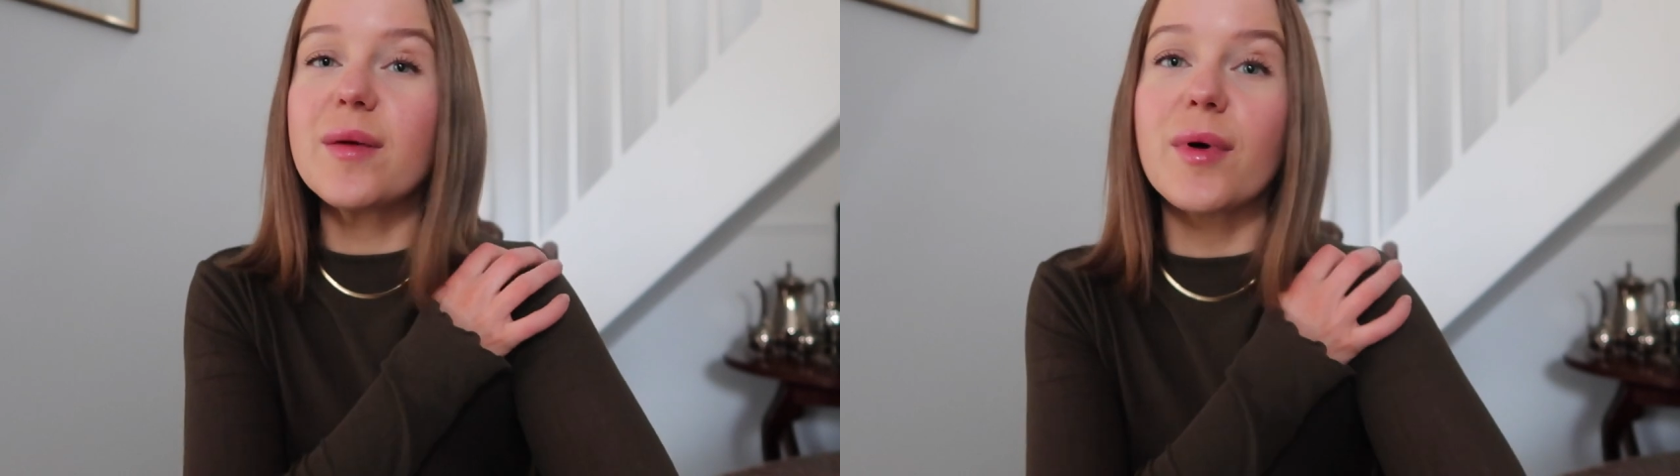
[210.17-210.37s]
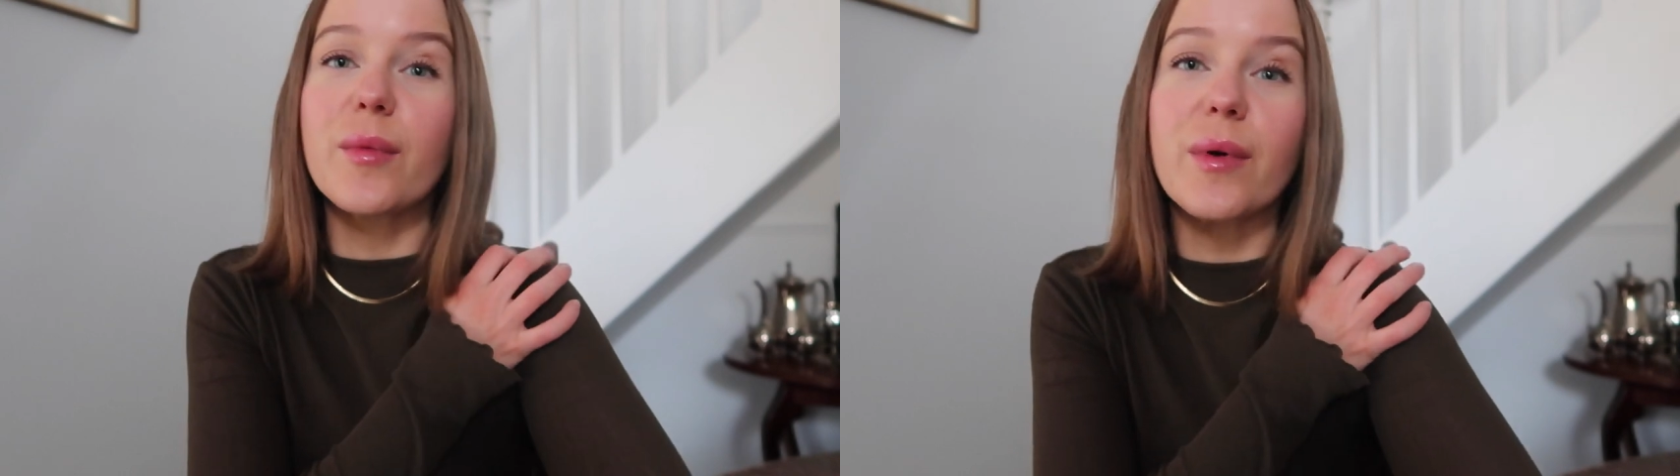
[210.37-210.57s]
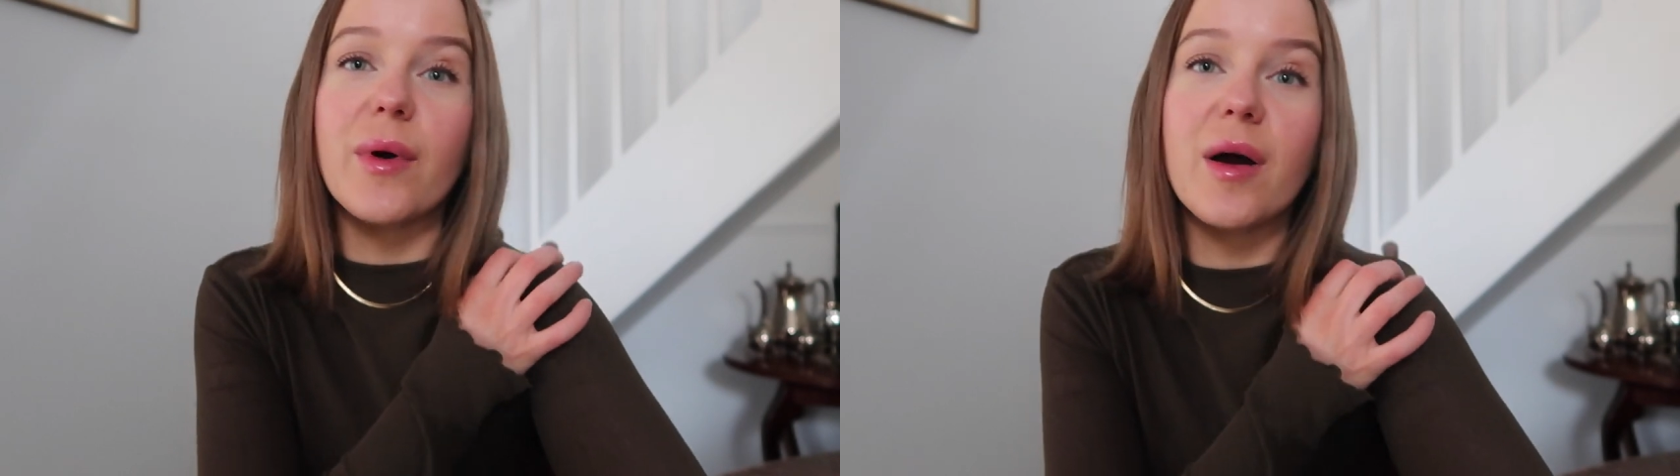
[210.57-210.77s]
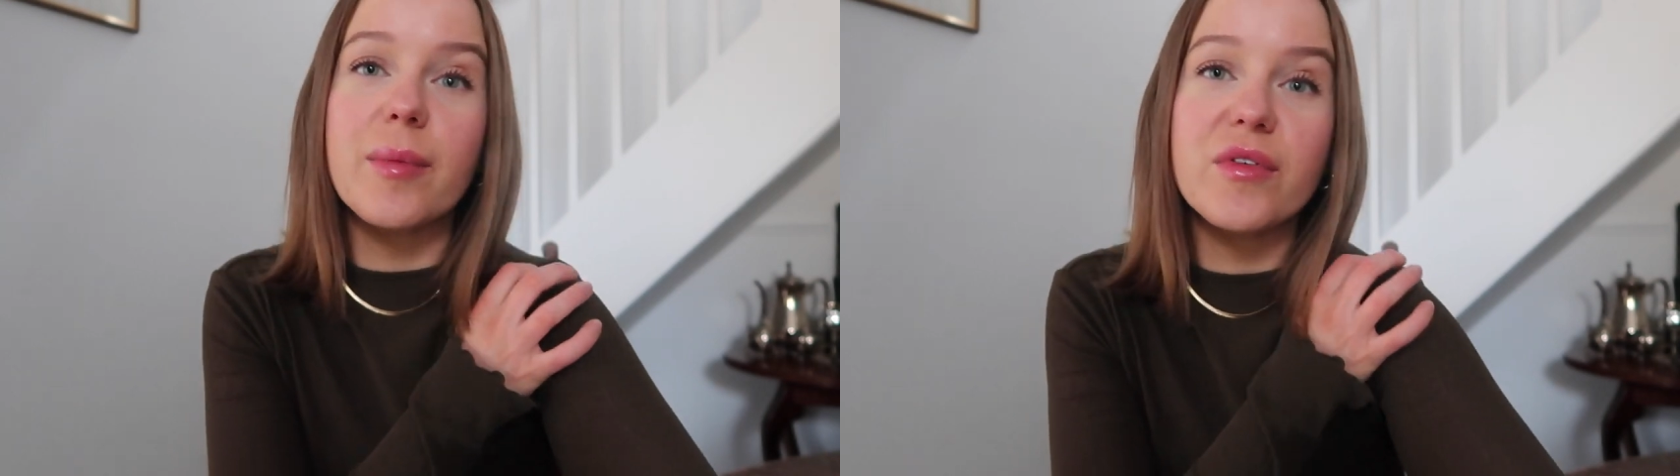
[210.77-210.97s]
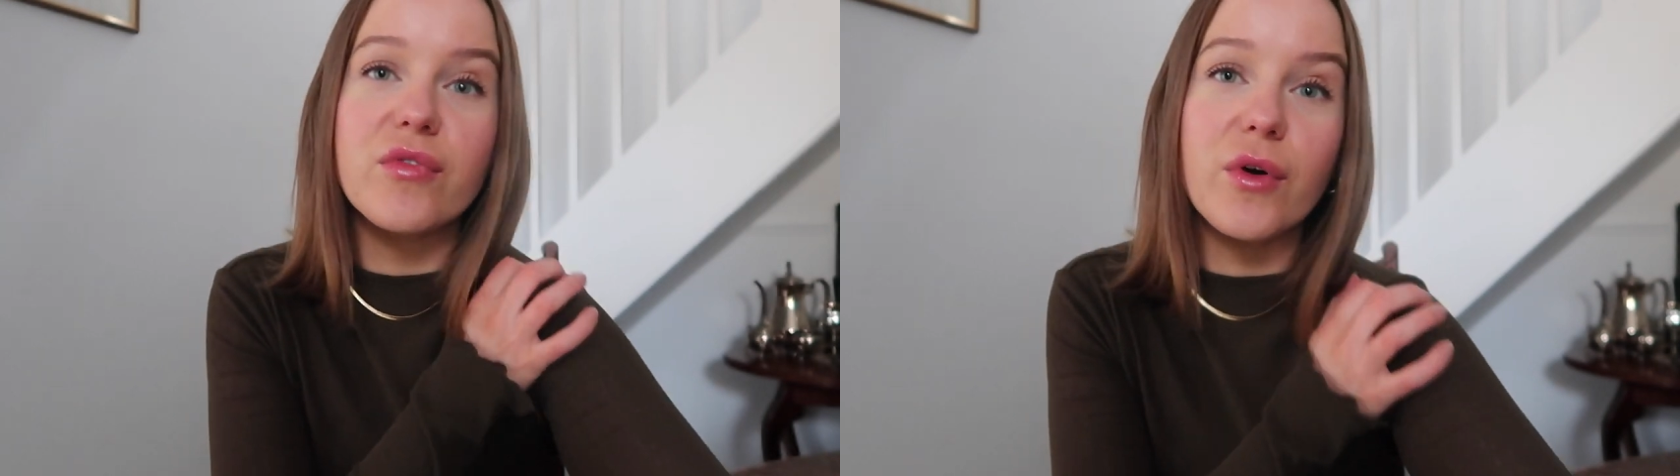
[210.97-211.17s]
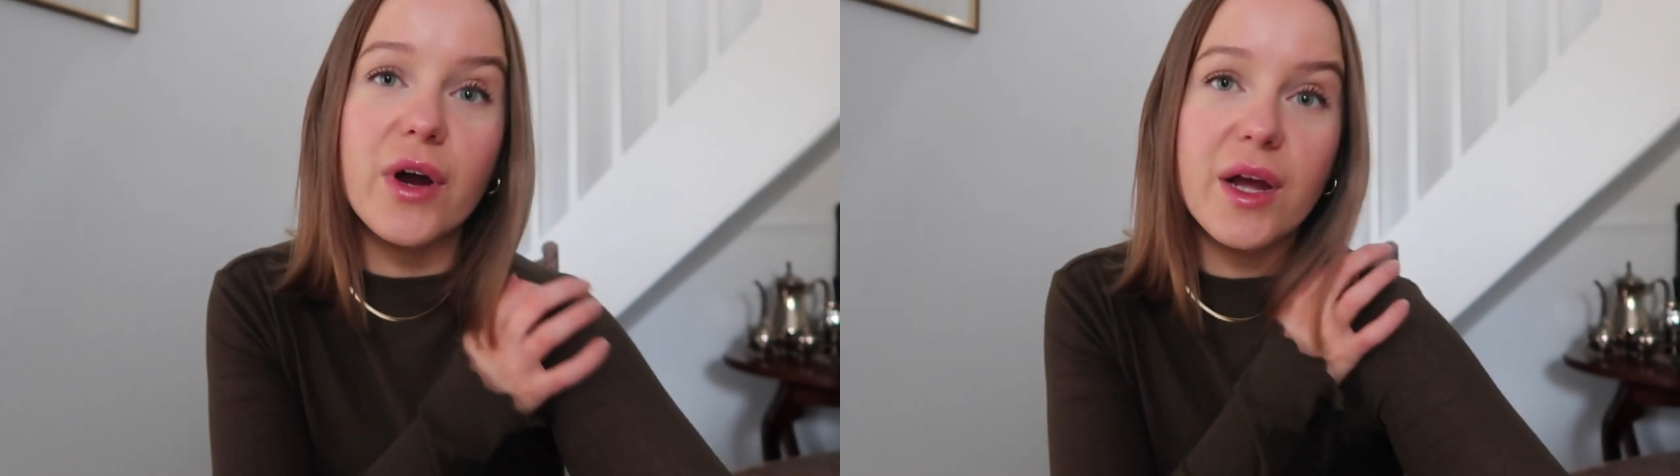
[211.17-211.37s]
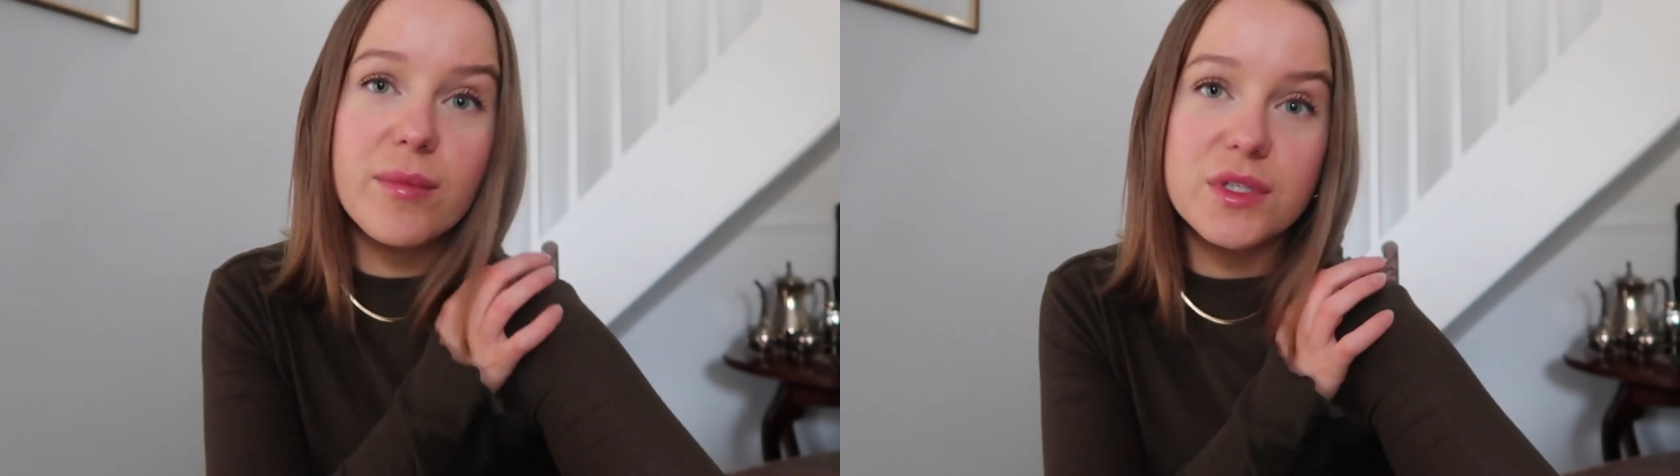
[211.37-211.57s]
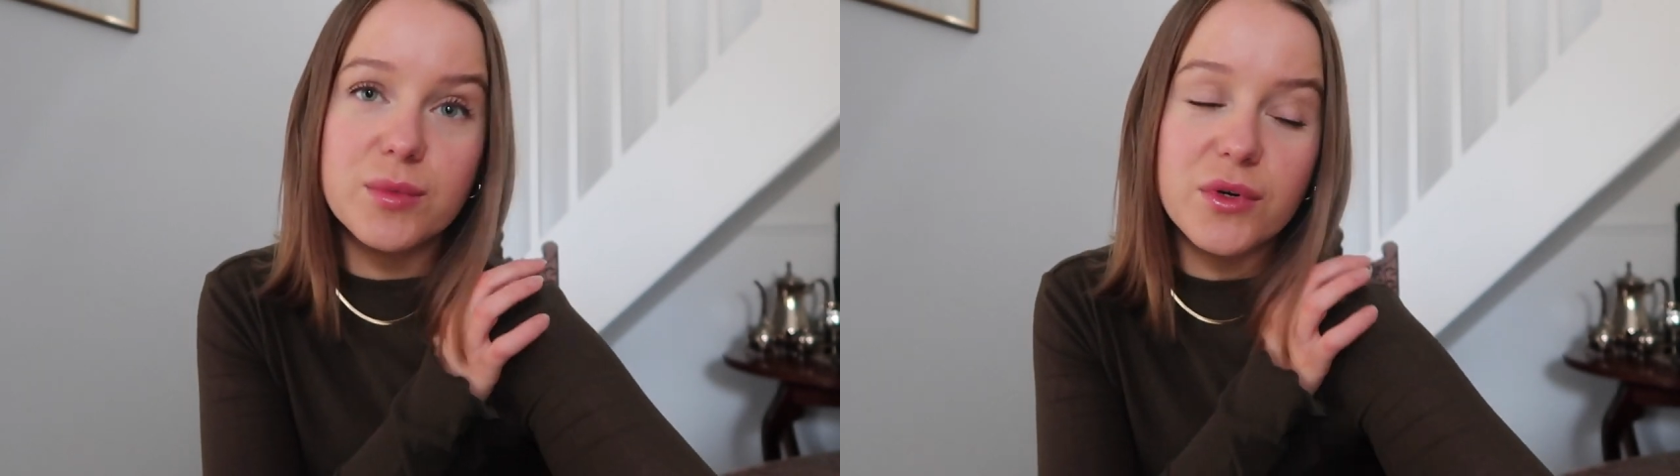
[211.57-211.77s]
but we were up at four A
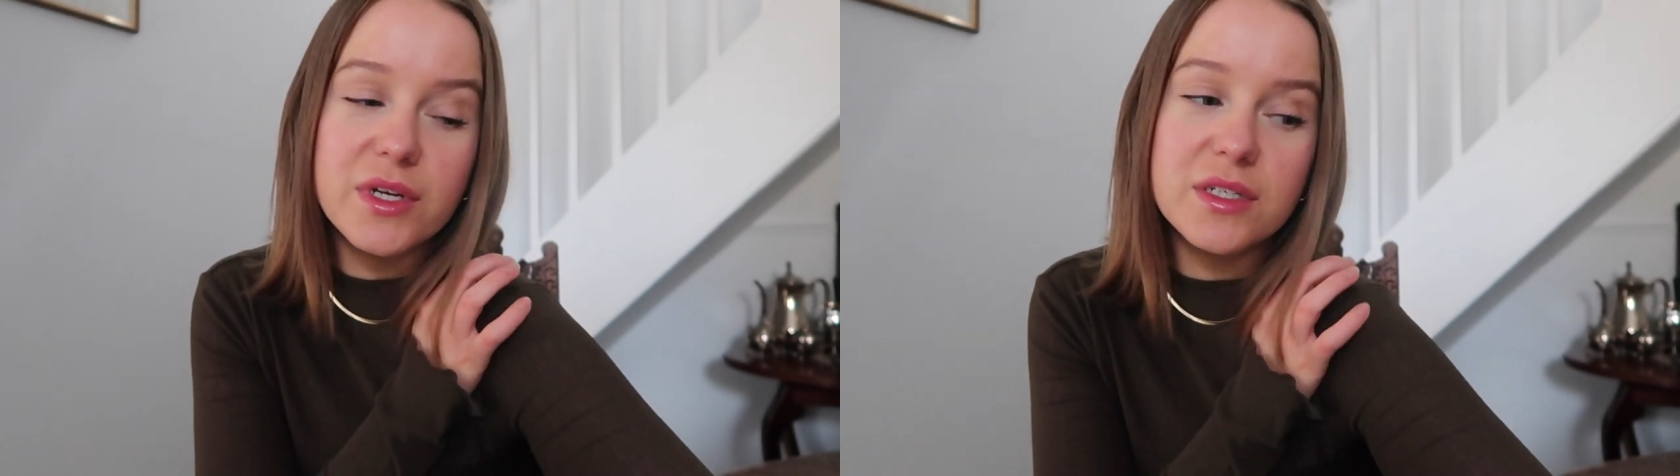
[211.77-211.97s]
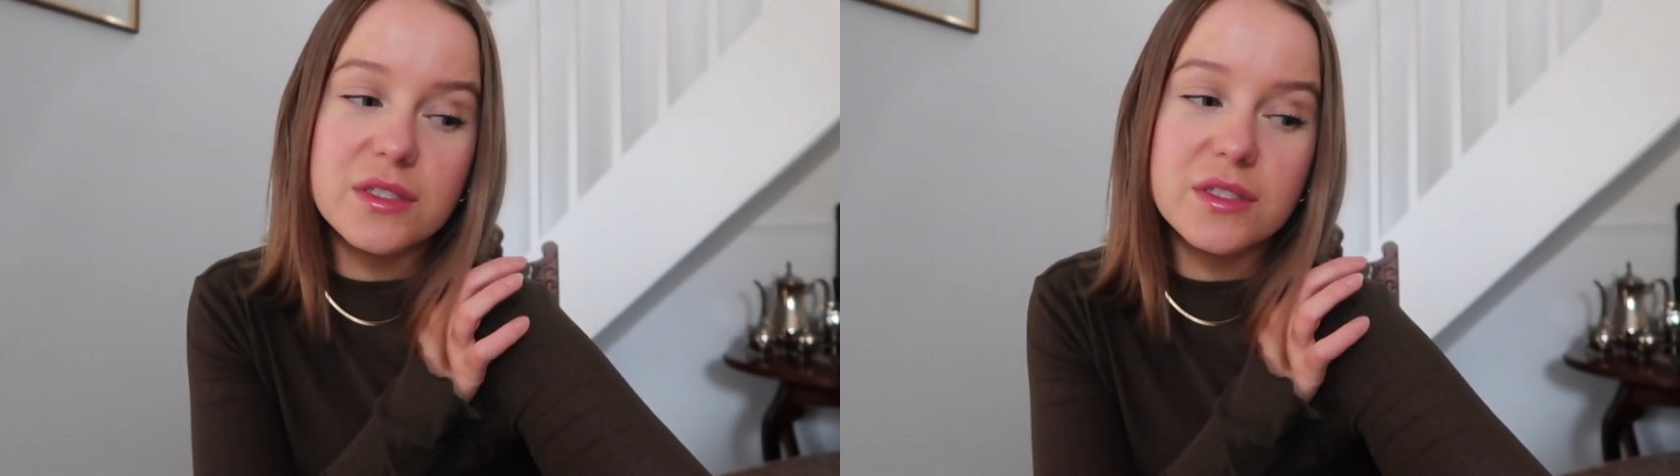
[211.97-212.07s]
M this morning,